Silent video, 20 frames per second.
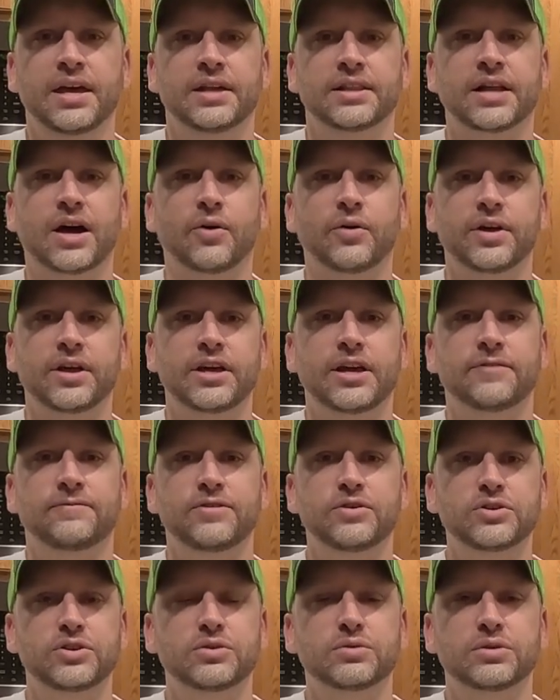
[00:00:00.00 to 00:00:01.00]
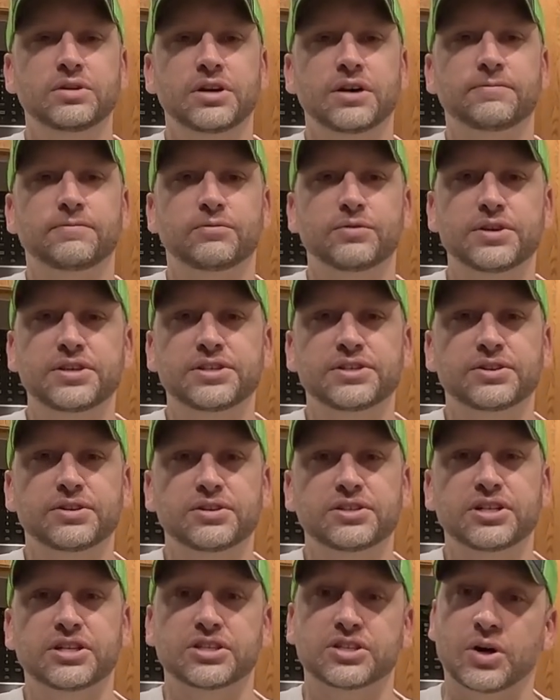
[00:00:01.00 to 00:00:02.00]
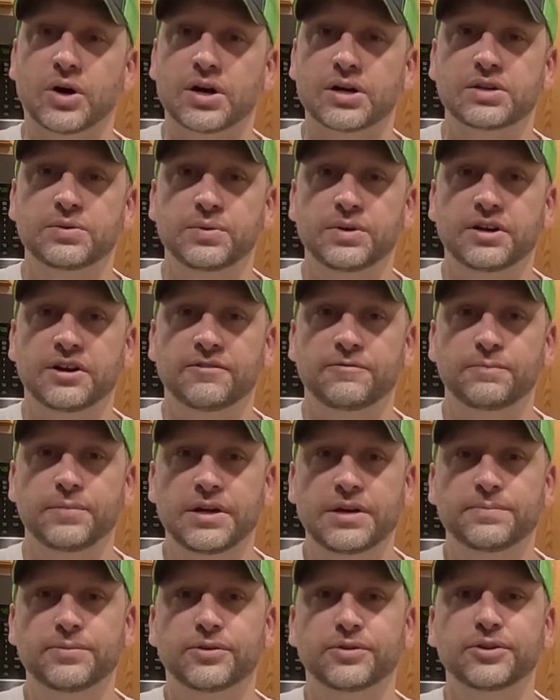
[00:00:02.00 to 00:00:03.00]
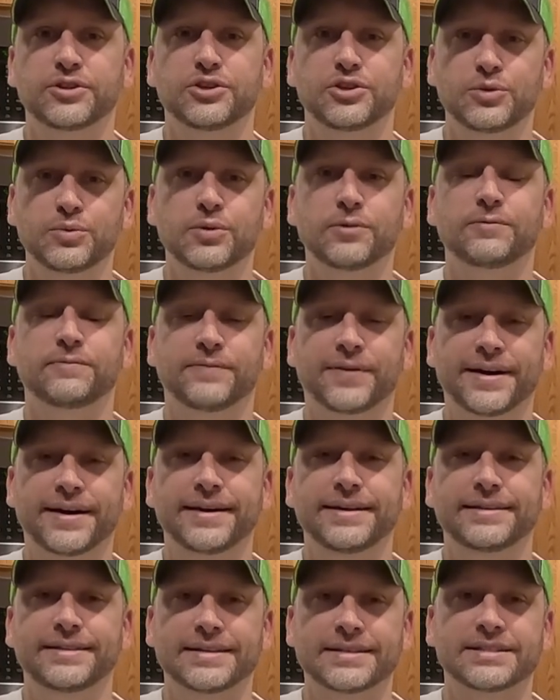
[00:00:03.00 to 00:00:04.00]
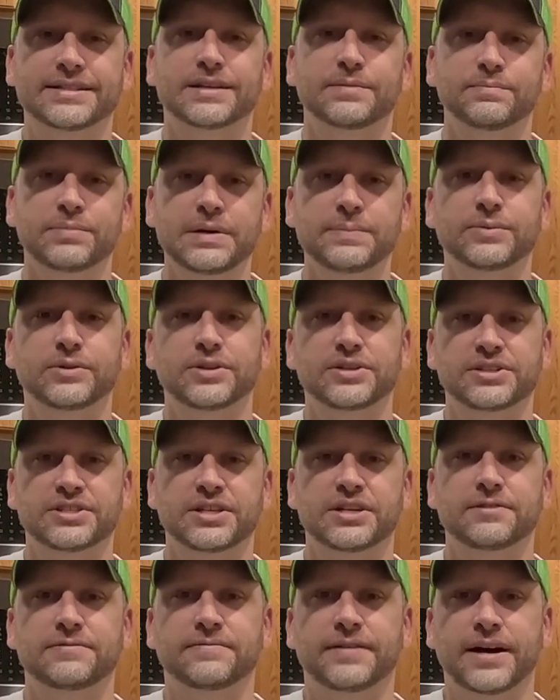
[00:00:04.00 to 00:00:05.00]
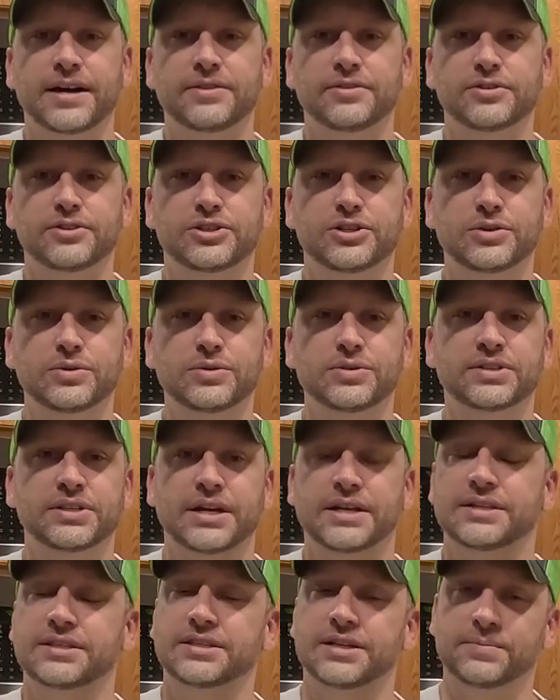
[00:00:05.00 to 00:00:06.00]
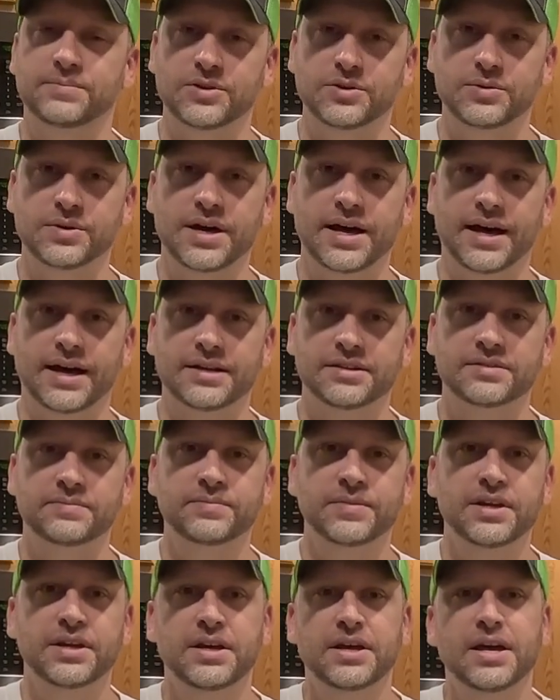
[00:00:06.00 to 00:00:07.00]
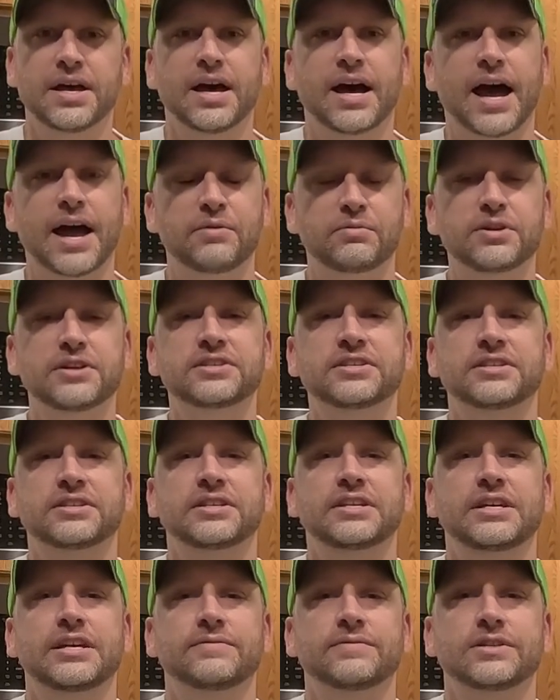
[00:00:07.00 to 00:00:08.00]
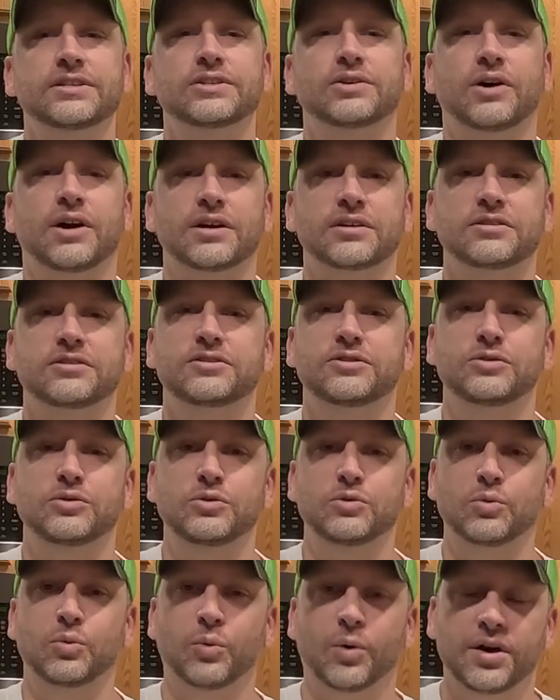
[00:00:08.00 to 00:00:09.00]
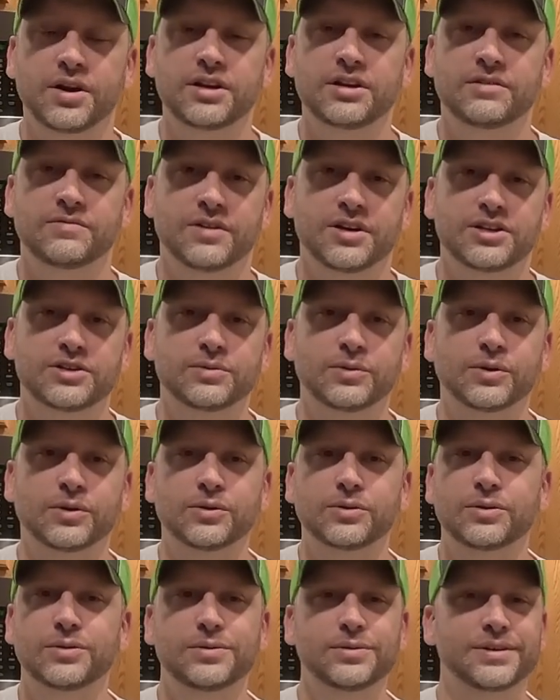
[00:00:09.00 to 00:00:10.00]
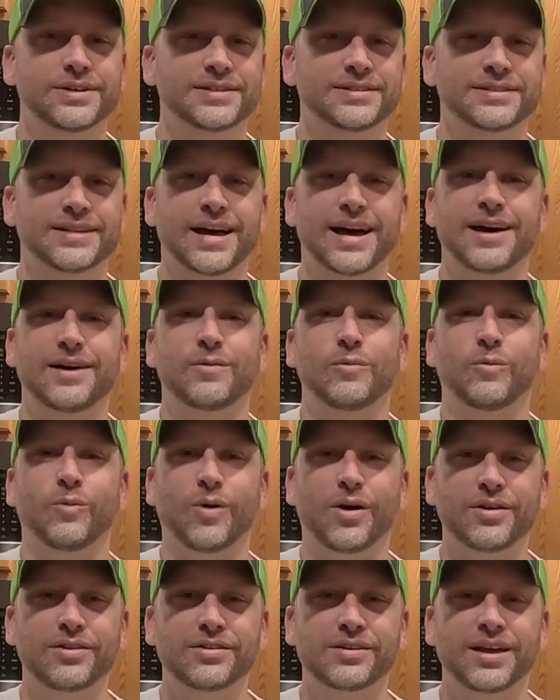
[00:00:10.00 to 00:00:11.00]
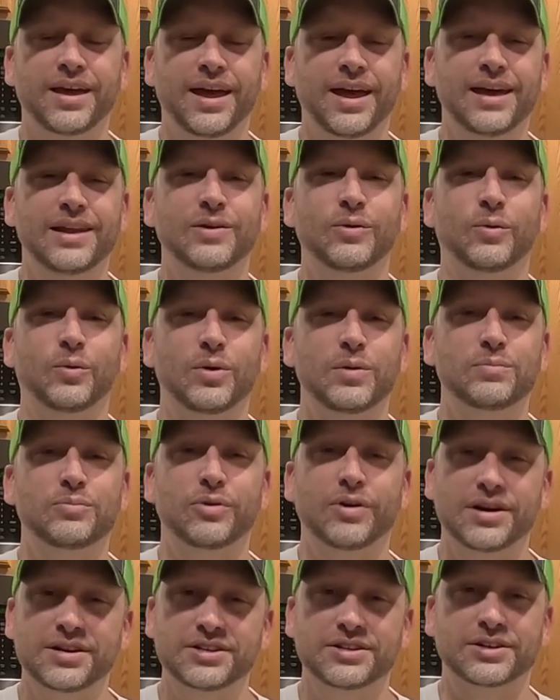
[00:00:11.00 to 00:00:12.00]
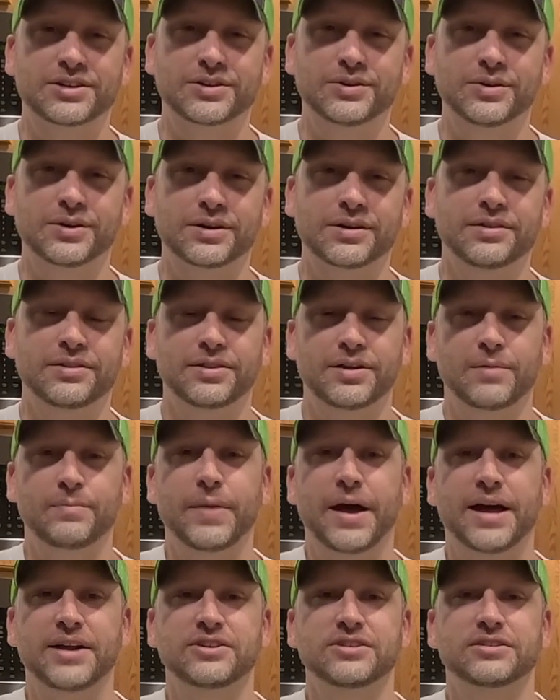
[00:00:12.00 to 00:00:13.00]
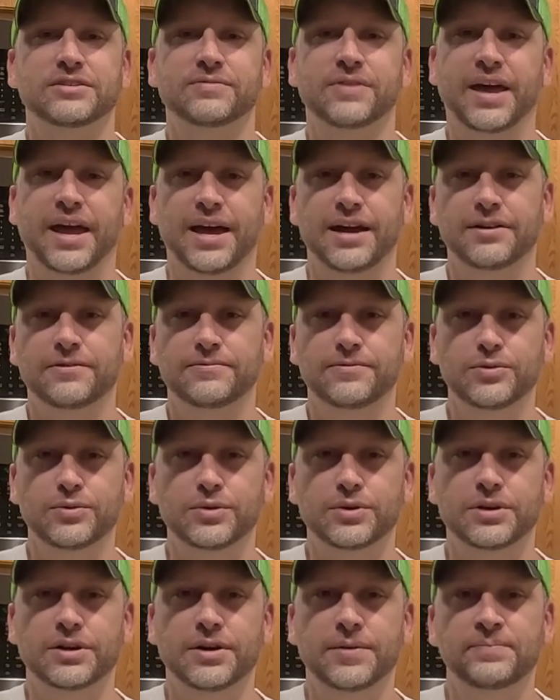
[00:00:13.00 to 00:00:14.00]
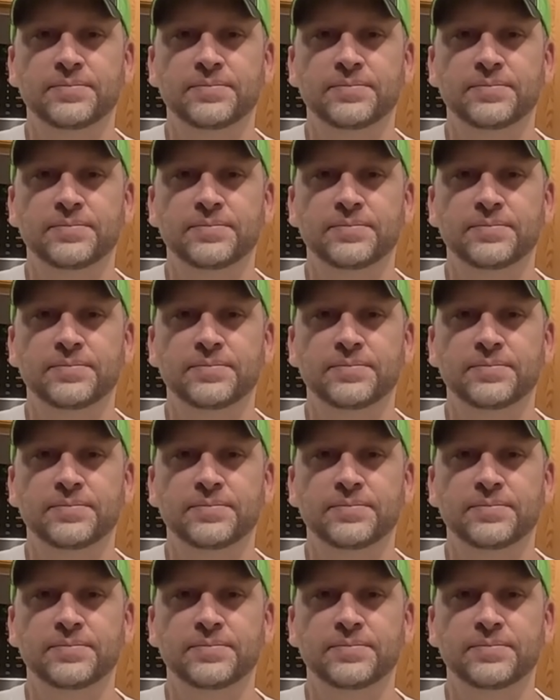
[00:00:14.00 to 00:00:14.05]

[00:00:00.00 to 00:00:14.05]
Now, if you do enough research and talk to enough people, you will find that some people acidify their juice and some do not. I recently even talked to one individual who does not water can or pressure cook their batches of canned food.